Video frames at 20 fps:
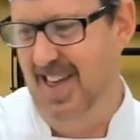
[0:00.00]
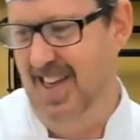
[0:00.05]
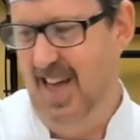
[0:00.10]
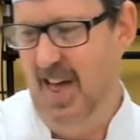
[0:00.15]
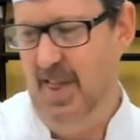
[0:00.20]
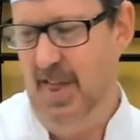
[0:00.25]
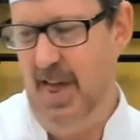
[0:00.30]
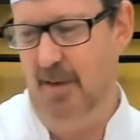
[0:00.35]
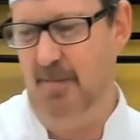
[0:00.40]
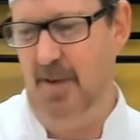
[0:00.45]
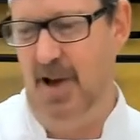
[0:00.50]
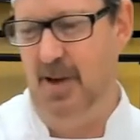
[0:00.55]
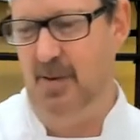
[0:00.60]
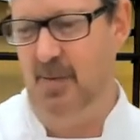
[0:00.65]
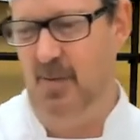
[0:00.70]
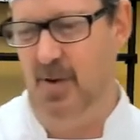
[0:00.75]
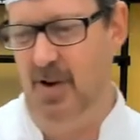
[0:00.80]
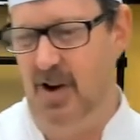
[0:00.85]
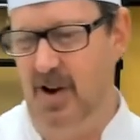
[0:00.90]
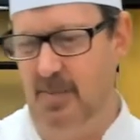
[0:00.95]
That might
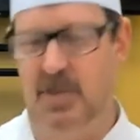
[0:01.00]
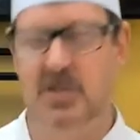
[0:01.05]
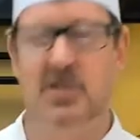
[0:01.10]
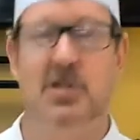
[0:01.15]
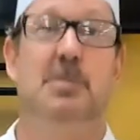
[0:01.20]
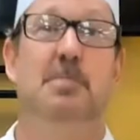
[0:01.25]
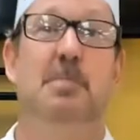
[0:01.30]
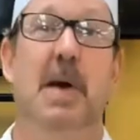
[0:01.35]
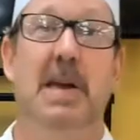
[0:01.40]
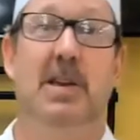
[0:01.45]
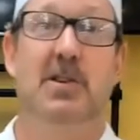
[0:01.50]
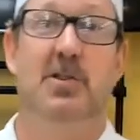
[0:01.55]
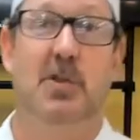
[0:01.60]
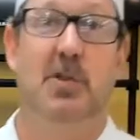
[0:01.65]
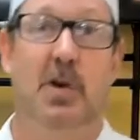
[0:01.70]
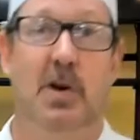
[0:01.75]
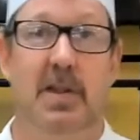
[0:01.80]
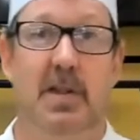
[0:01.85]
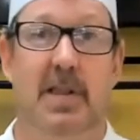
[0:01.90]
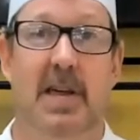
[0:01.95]
work, but just make
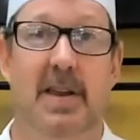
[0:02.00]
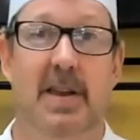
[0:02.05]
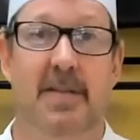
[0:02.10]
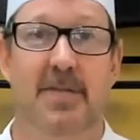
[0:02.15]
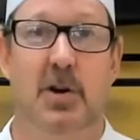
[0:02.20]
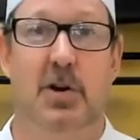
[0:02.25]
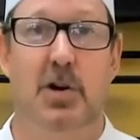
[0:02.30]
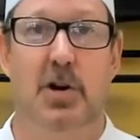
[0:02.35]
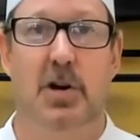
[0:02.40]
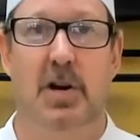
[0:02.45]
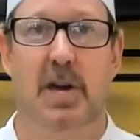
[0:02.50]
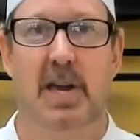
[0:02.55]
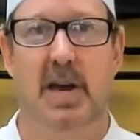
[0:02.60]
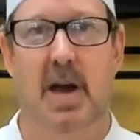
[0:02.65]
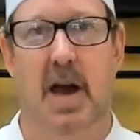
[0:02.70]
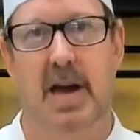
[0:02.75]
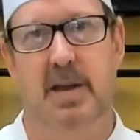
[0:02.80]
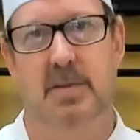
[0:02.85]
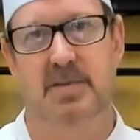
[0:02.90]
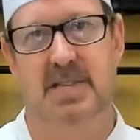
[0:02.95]
sure that if you're cooking
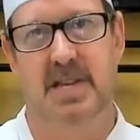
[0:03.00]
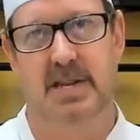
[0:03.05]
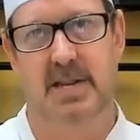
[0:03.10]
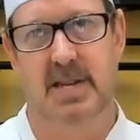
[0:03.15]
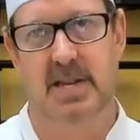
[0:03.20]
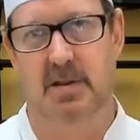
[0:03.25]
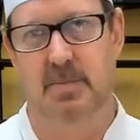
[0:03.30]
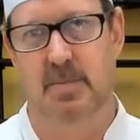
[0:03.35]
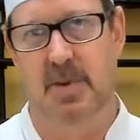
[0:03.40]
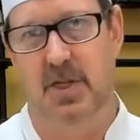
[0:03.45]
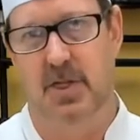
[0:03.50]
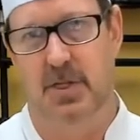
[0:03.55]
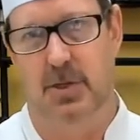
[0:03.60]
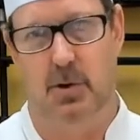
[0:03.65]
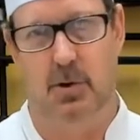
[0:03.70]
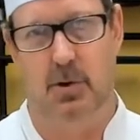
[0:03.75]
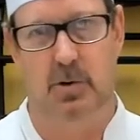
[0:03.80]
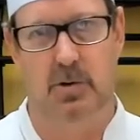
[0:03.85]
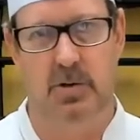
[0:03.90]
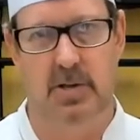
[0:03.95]
items that need to be
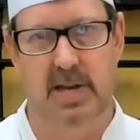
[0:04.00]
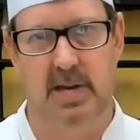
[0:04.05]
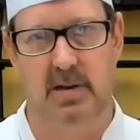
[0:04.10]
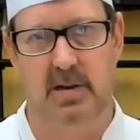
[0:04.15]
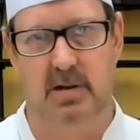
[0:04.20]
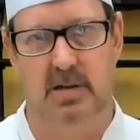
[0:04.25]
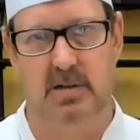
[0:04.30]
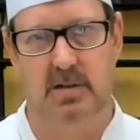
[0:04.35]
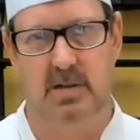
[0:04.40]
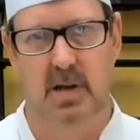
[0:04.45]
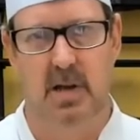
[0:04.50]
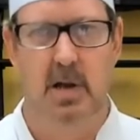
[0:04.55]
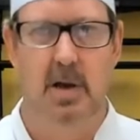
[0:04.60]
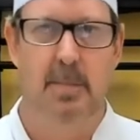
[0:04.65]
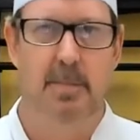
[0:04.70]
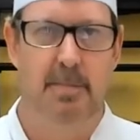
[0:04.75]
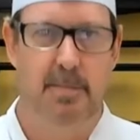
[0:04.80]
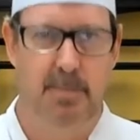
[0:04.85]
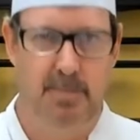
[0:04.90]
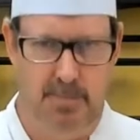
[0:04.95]
thoroughly cooked,
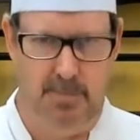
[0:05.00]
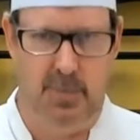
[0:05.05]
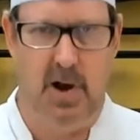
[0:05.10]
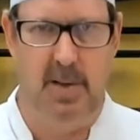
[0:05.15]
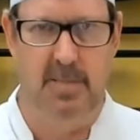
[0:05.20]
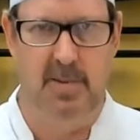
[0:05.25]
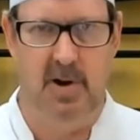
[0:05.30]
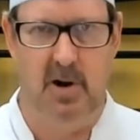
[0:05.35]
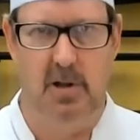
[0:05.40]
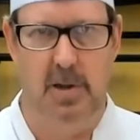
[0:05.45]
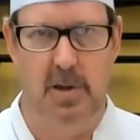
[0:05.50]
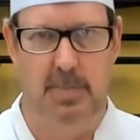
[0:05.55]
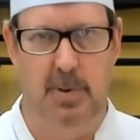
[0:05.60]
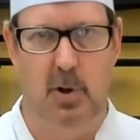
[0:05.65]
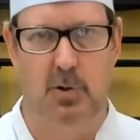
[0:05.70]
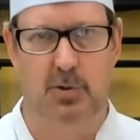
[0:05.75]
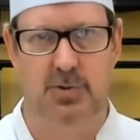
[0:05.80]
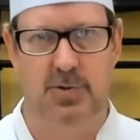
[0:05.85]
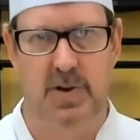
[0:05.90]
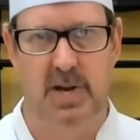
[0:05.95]
primarily
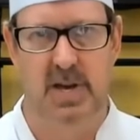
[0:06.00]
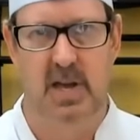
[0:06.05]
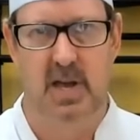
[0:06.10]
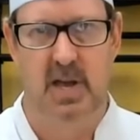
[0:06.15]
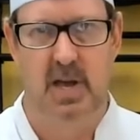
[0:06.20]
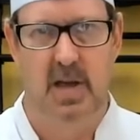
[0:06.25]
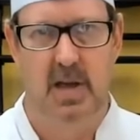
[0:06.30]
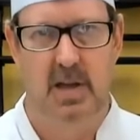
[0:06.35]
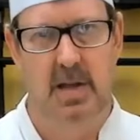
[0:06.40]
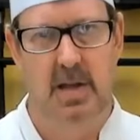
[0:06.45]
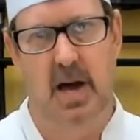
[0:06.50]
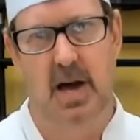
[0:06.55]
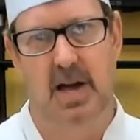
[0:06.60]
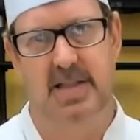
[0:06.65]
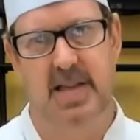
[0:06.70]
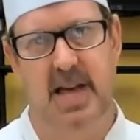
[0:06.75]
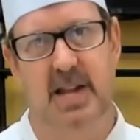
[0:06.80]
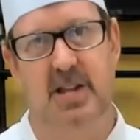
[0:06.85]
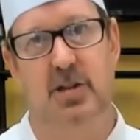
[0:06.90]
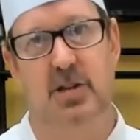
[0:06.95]
poultry,
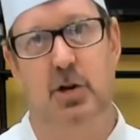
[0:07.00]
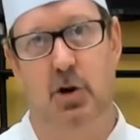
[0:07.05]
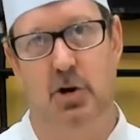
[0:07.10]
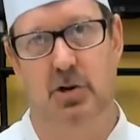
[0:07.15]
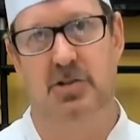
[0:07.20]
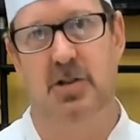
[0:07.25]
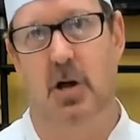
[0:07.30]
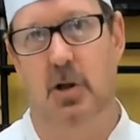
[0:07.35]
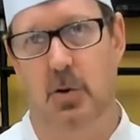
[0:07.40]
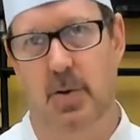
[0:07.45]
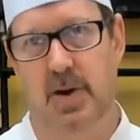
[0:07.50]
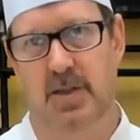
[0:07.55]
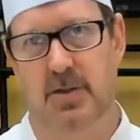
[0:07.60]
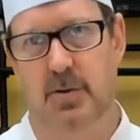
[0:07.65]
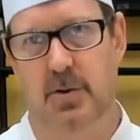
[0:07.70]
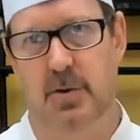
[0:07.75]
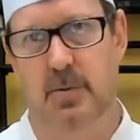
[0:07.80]
that it cooks all the way through.